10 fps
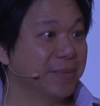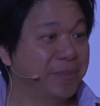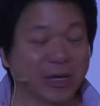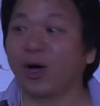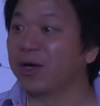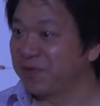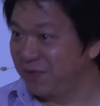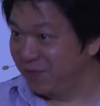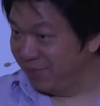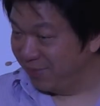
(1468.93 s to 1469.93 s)

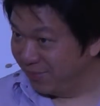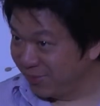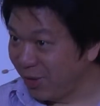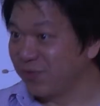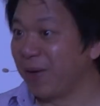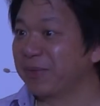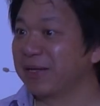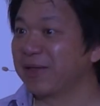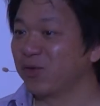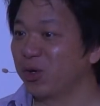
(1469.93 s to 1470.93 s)
because of
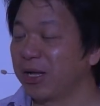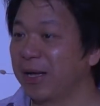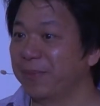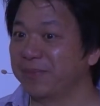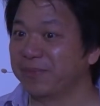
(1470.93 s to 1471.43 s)
something that's going to come.